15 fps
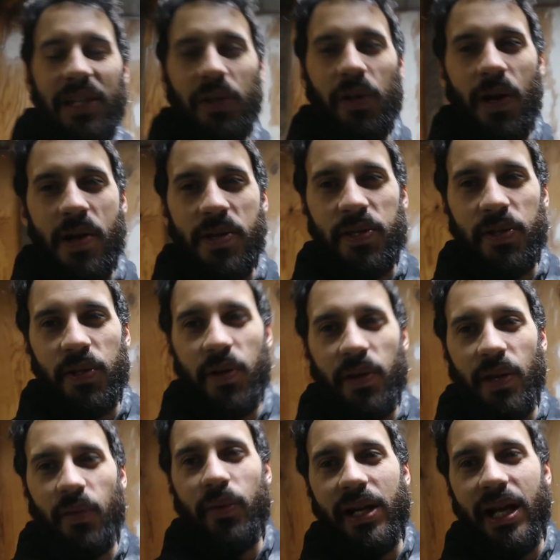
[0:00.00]
you also know
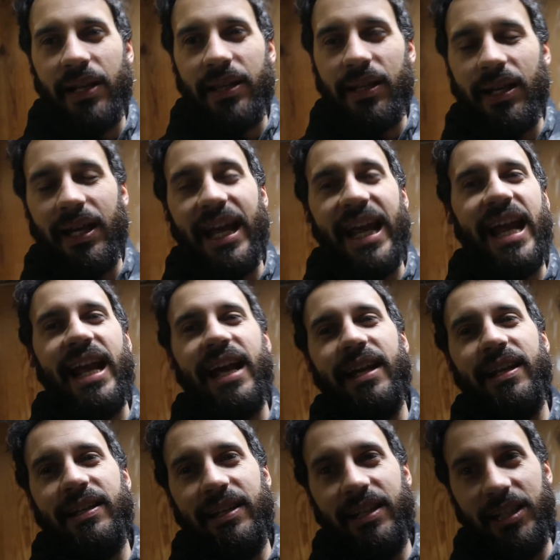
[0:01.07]
that we're not the
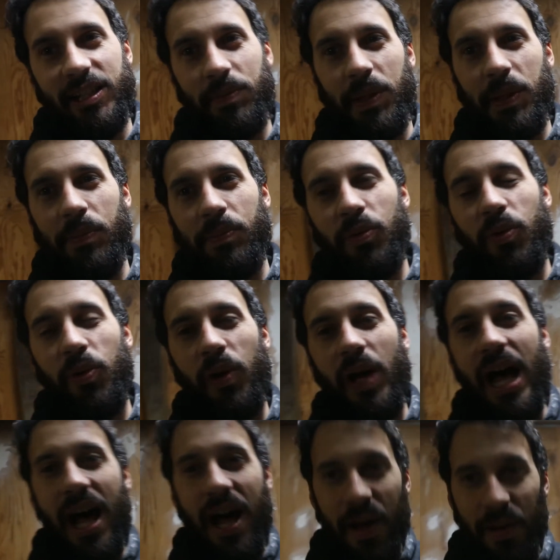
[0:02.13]
handiest
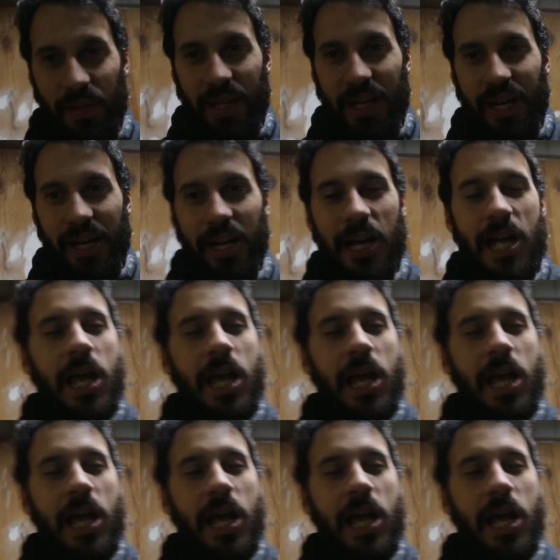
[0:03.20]
people out there.